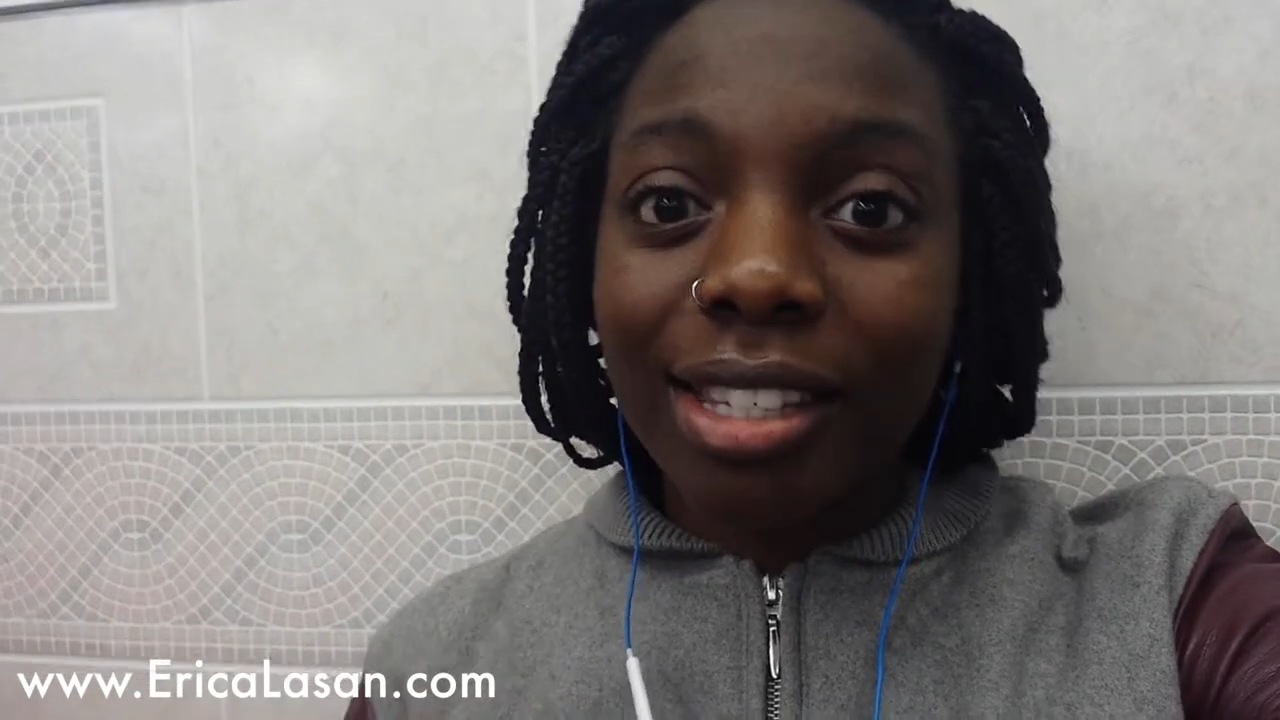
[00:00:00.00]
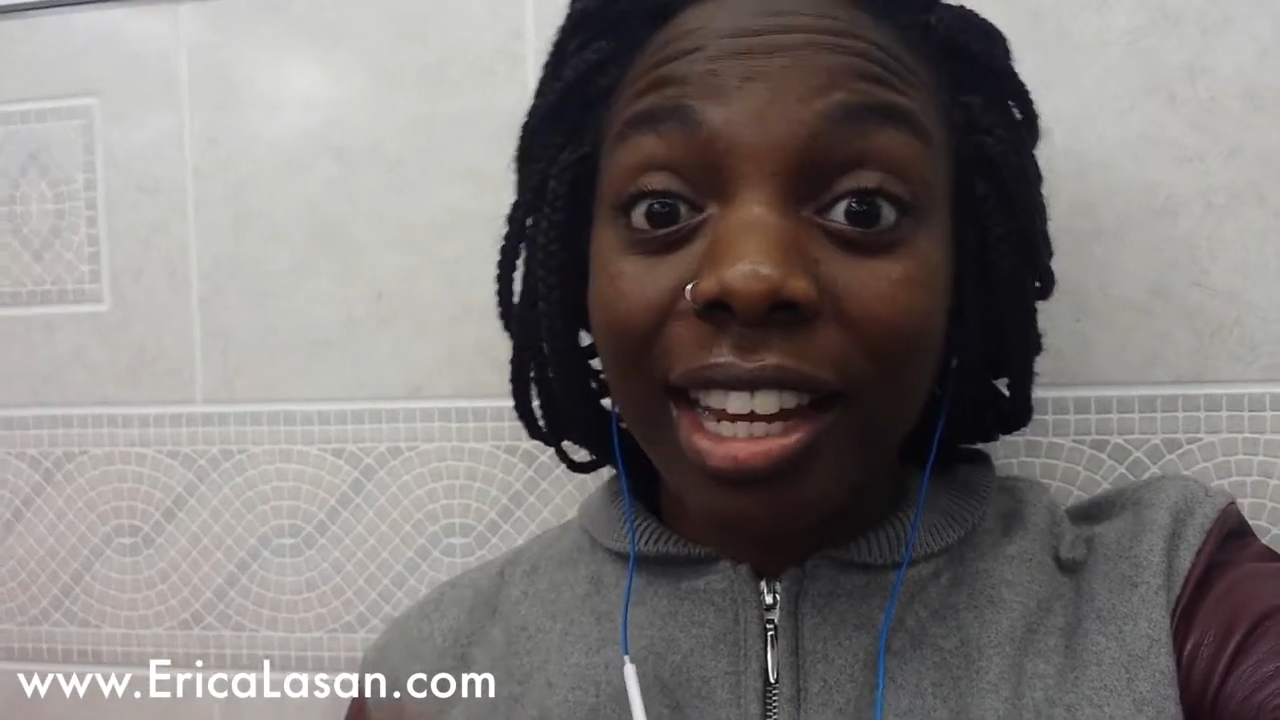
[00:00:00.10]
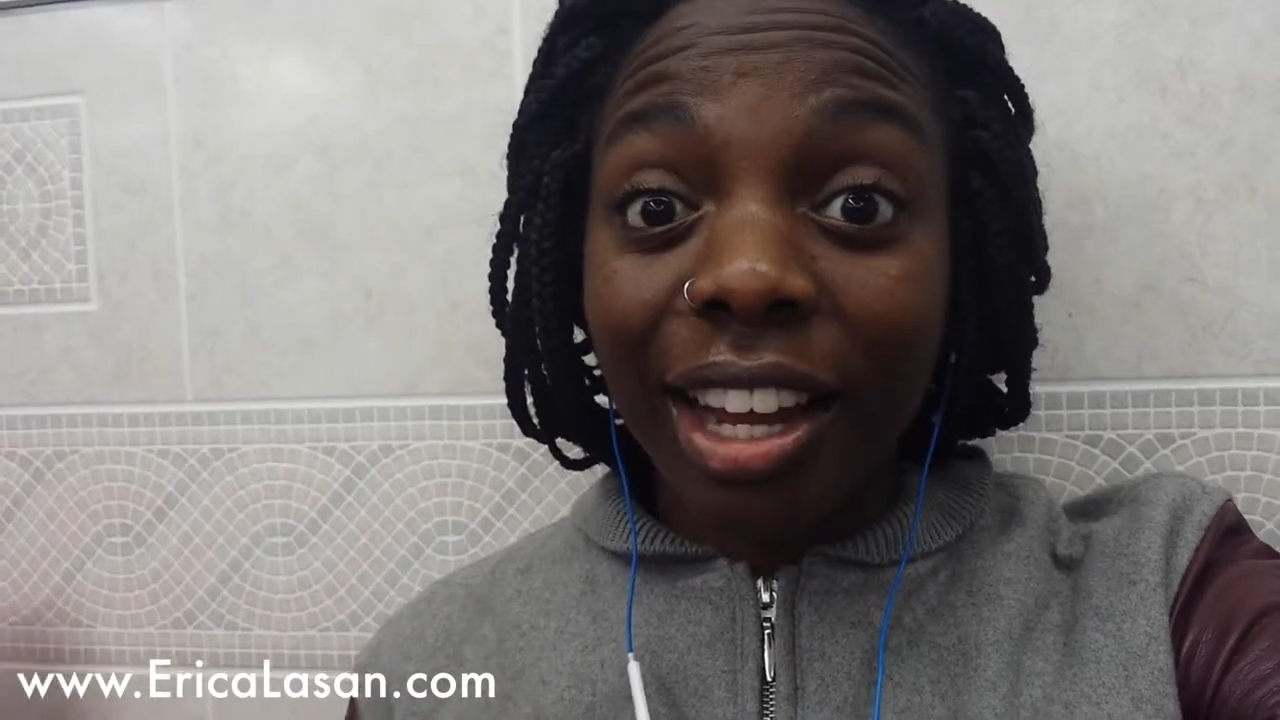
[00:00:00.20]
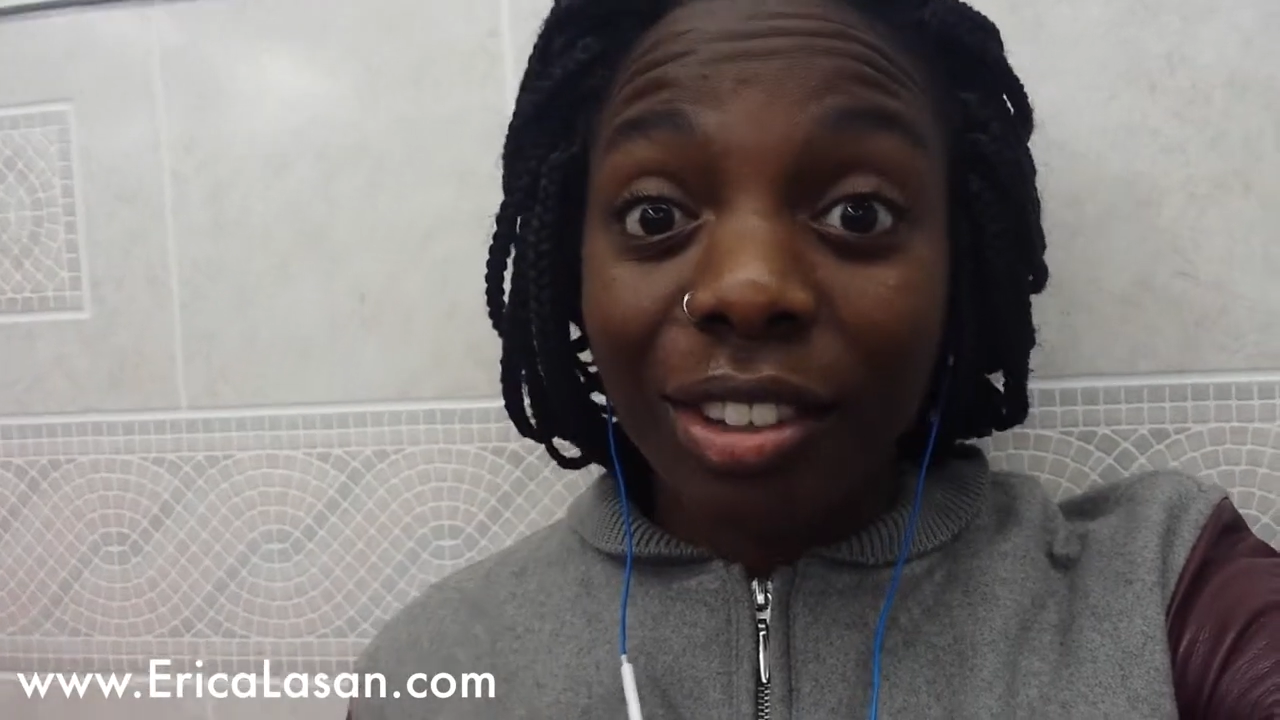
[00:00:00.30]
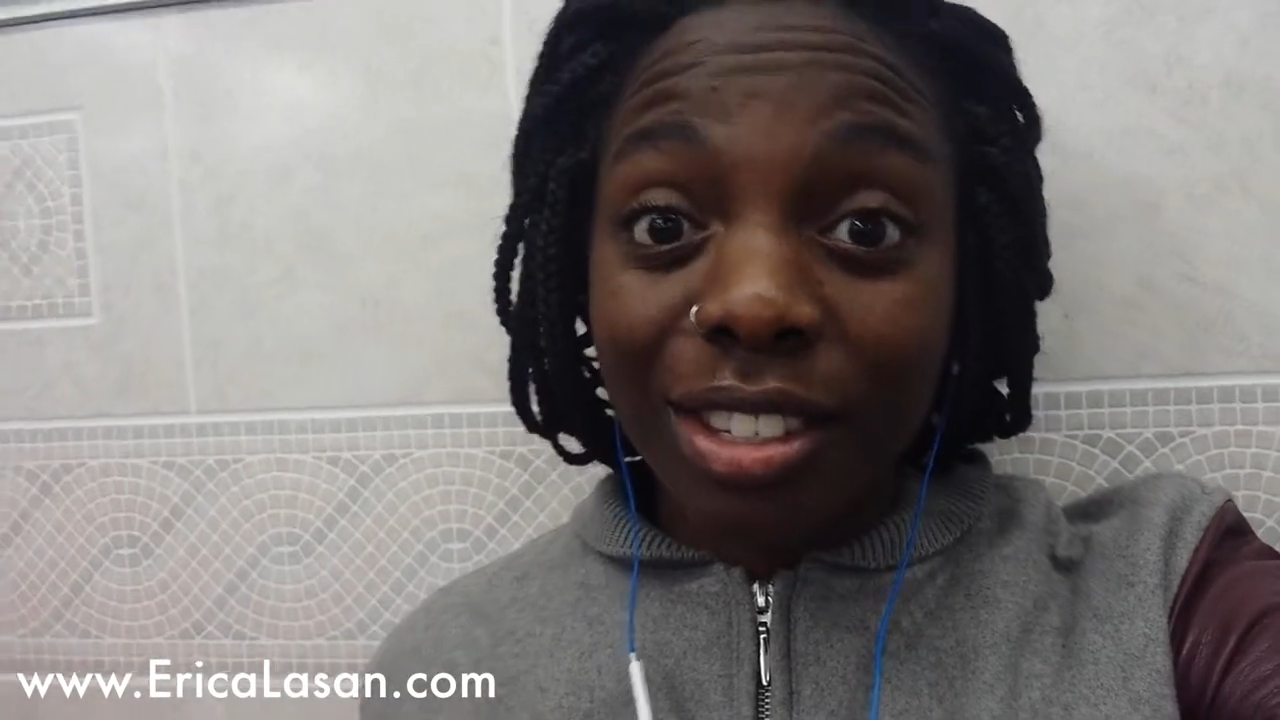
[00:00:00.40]

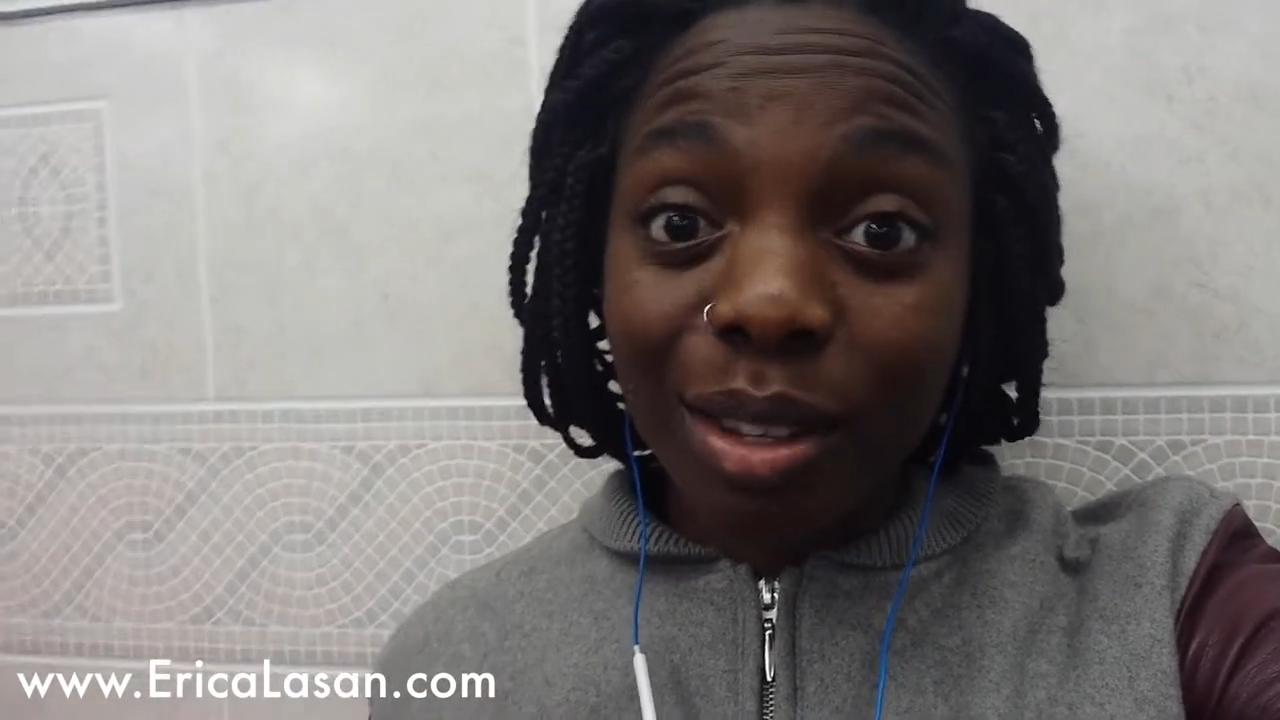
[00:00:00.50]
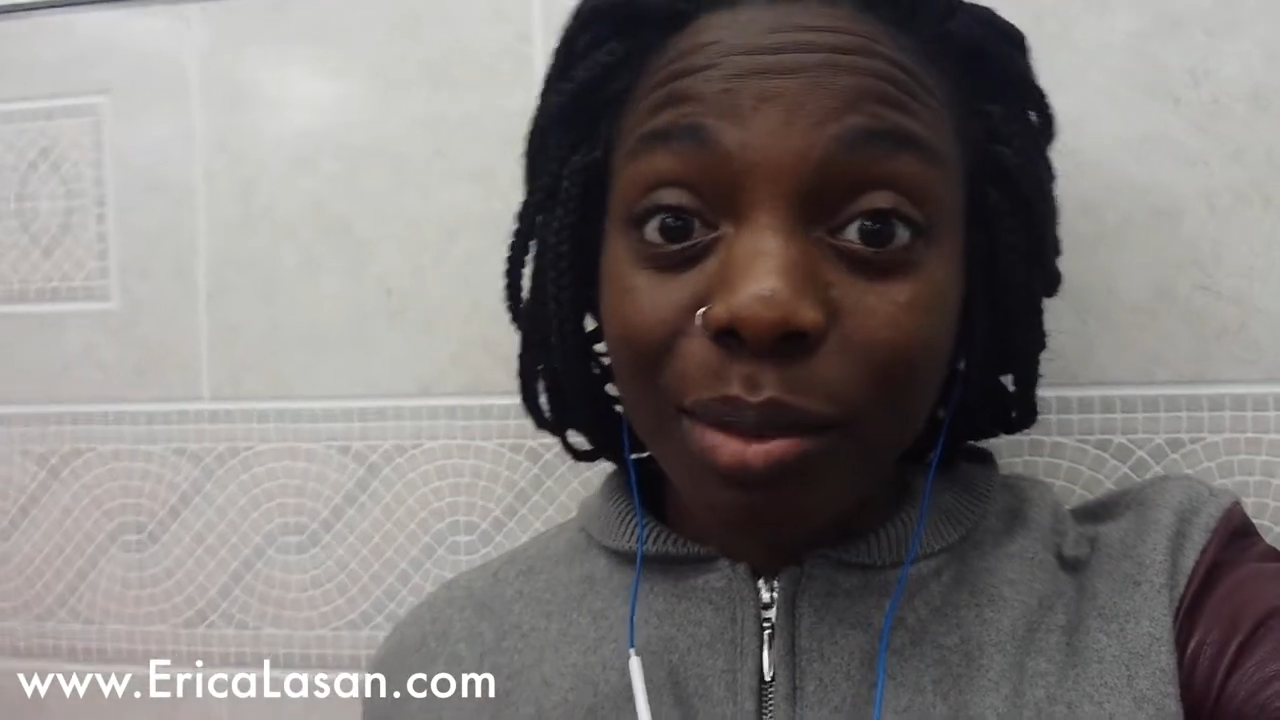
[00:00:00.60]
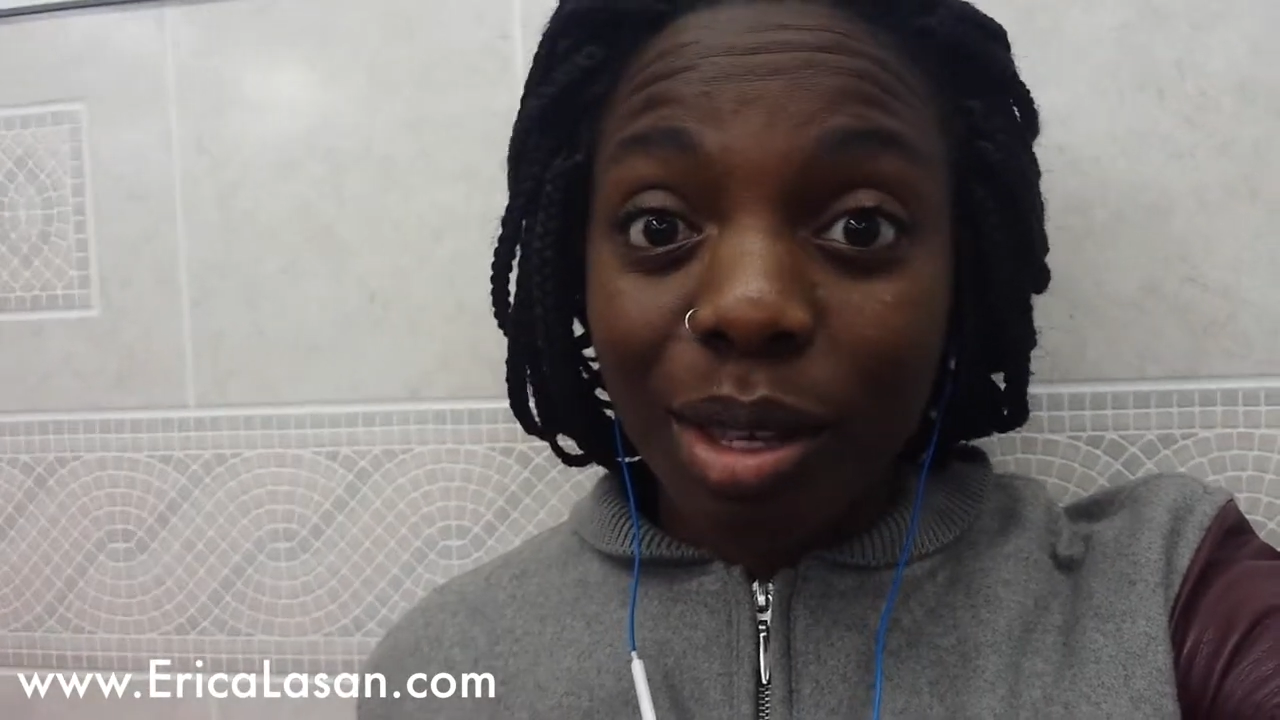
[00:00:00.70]
send out some